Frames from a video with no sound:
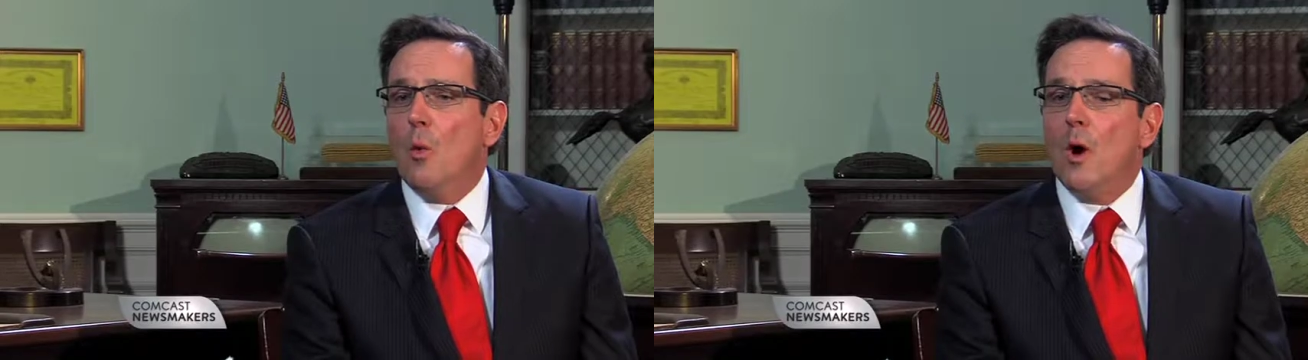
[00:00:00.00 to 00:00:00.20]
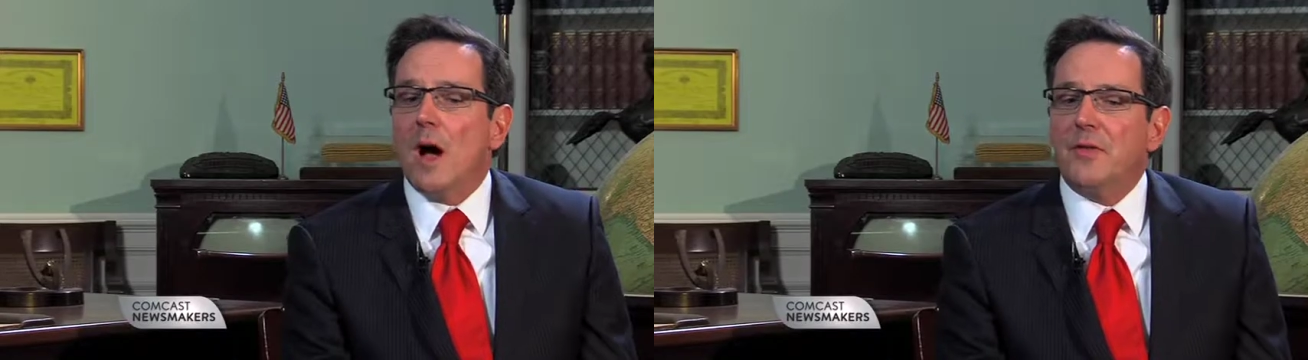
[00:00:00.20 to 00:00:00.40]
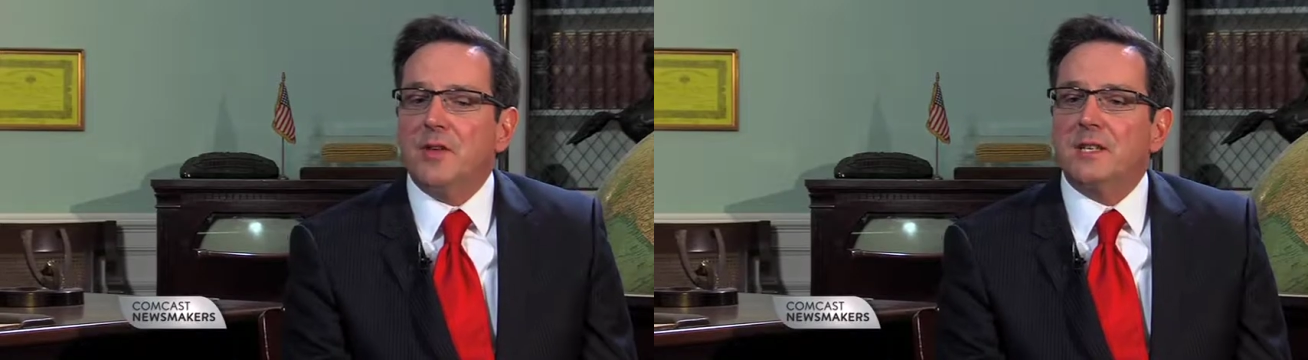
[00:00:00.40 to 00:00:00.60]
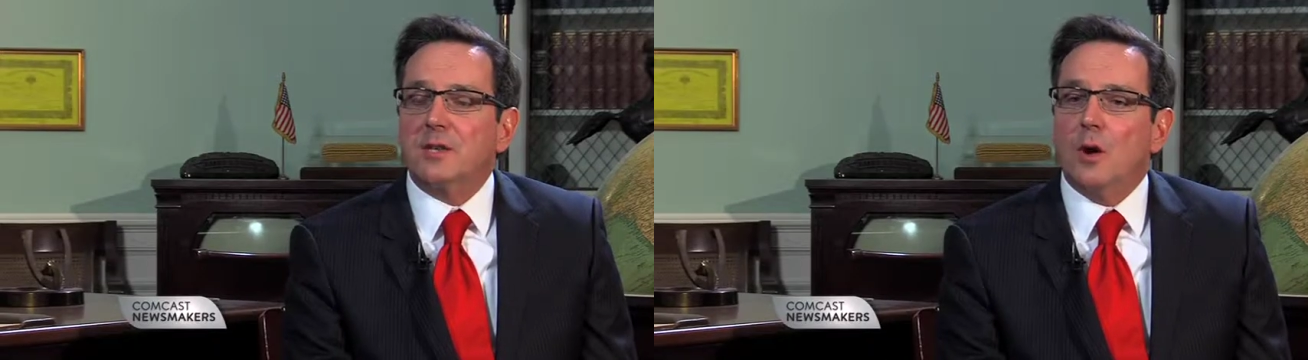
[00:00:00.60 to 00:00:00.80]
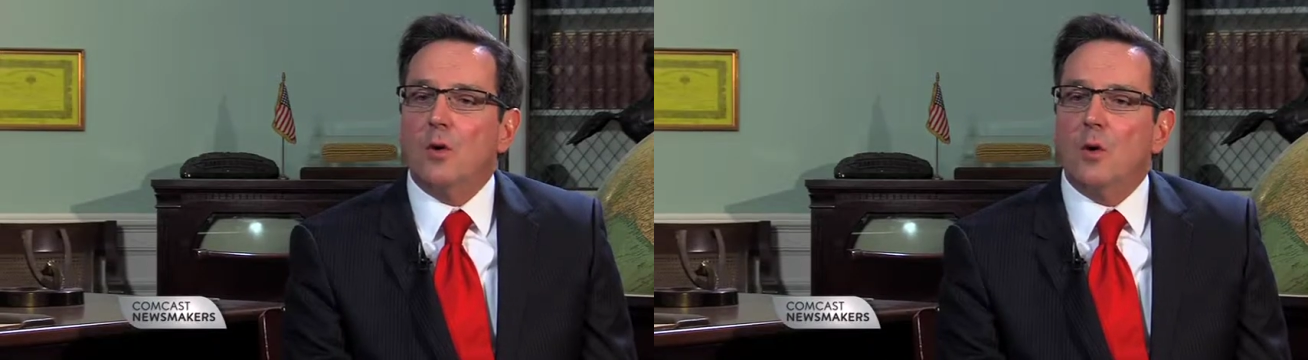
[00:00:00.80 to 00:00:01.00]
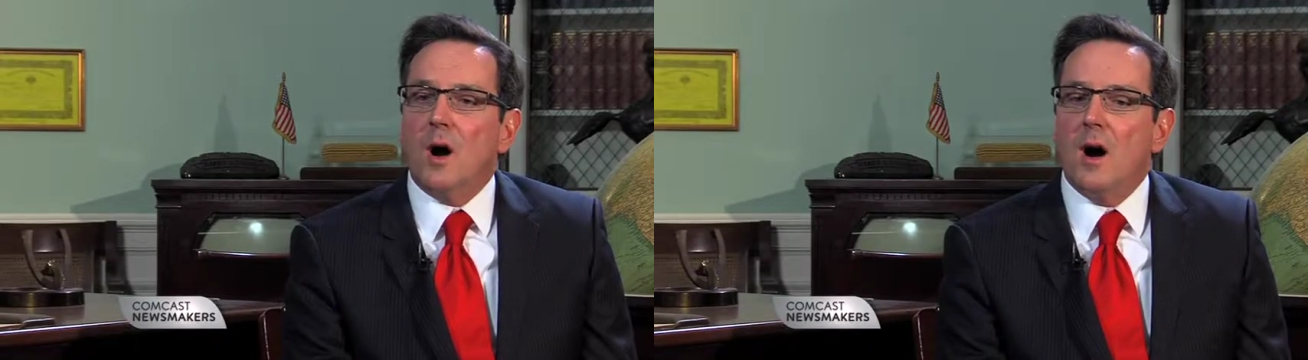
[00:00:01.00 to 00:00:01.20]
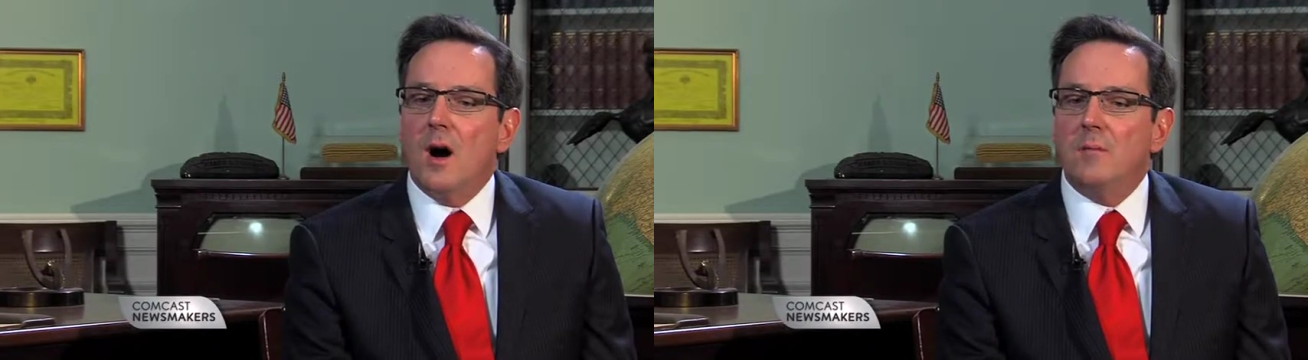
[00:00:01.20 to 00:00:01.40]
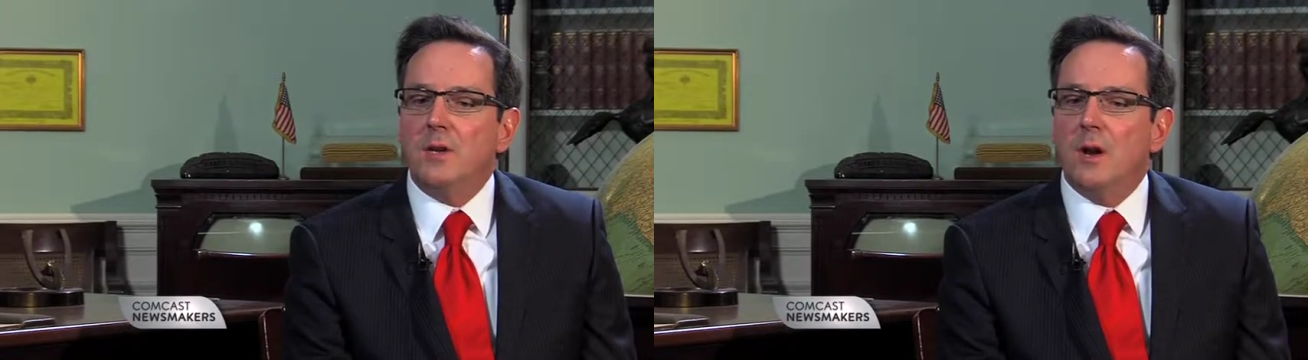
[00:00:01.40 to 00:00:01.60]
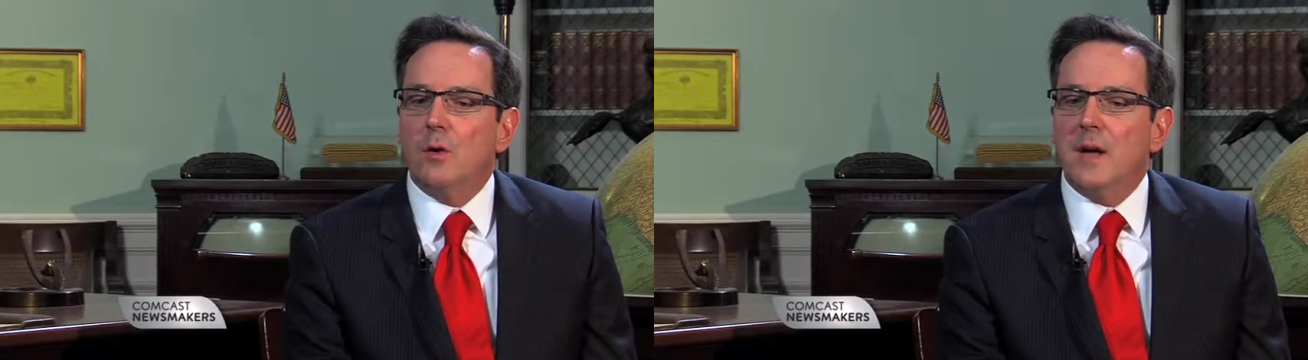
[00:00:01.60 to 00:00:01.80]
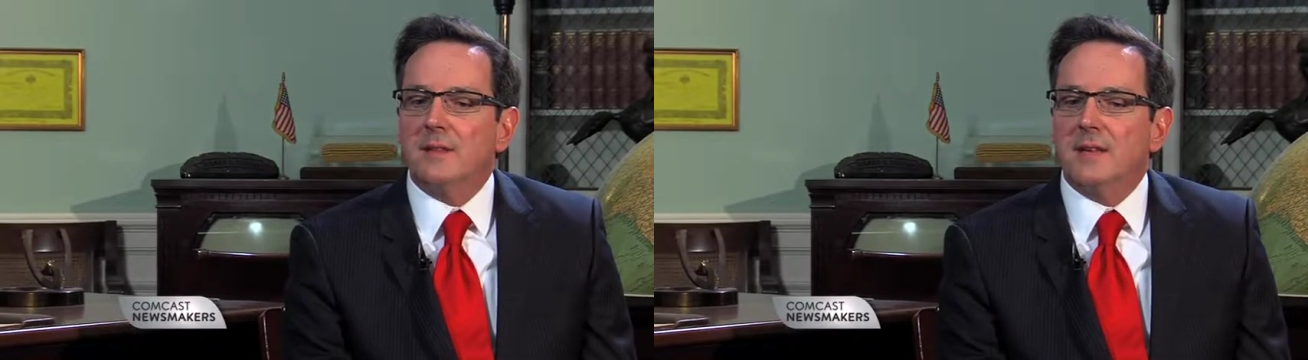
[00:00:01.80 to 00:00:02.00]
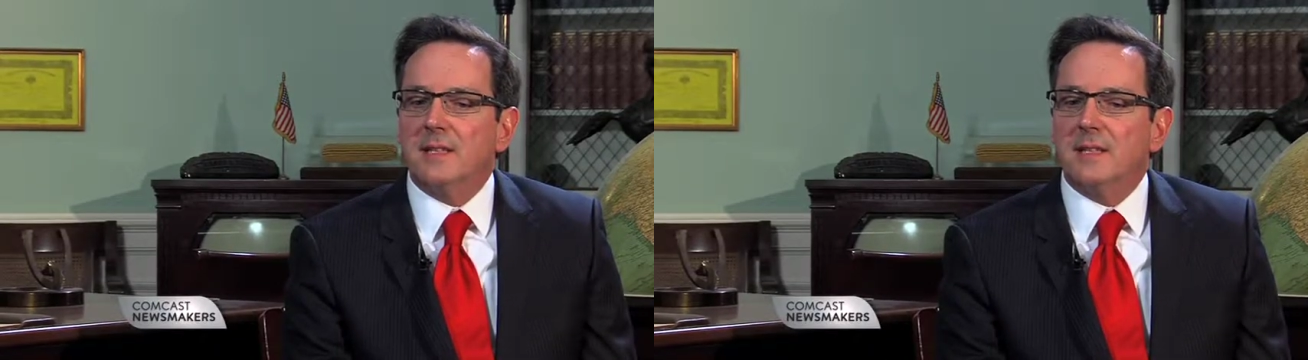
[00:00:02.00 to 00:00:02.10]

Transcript: Well, I think so. Um, you know, and,